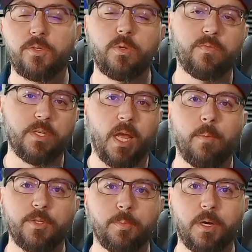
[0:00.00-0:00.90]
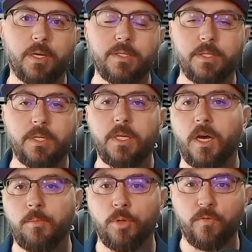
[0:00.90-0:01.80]
sort of the damage buckets in
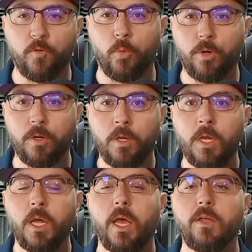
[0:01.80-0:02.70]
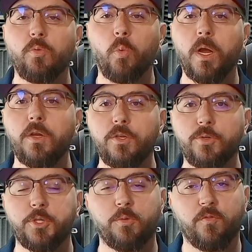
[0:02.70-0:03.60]
Diablo 4 and where you
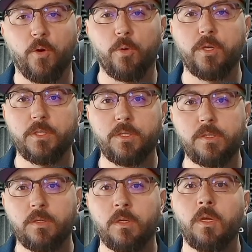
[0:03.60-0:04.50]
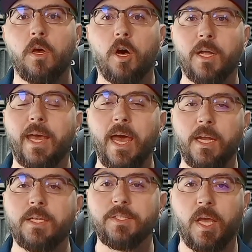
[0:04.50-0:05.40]
should focus on
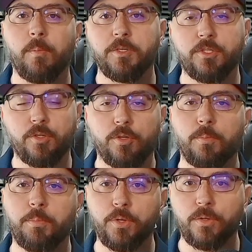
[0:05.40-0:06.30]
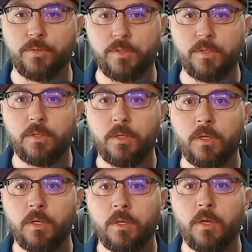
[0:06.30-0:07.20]
adding damage to your builds.
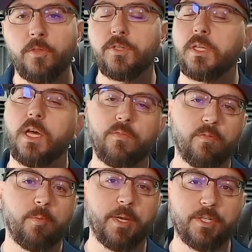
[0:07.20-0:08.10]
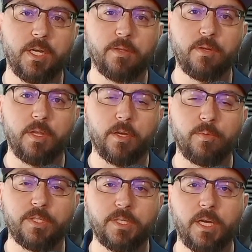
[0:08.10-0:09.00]
There's a lot of information out there, like
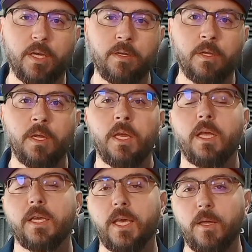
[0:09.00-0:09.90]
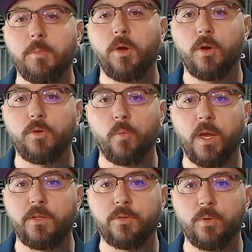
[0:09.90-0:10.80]
we said, and and it can be hard to
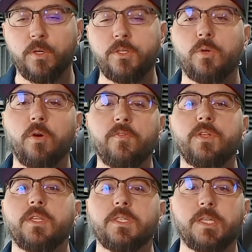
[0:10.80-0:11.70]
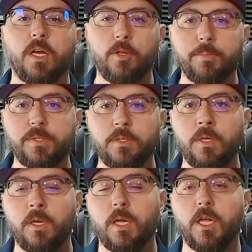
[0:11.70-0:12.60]
wade through it. So hopefully this helps
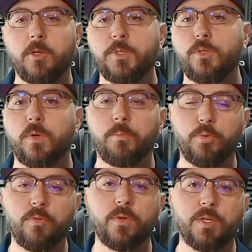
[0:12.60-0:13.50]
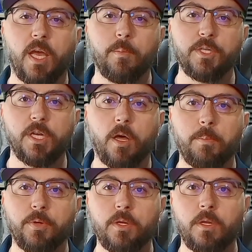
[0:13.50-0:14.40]
and helps you improve your damage
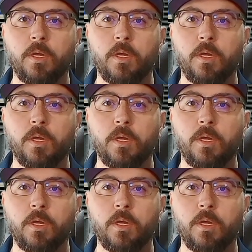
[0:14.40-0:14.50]
output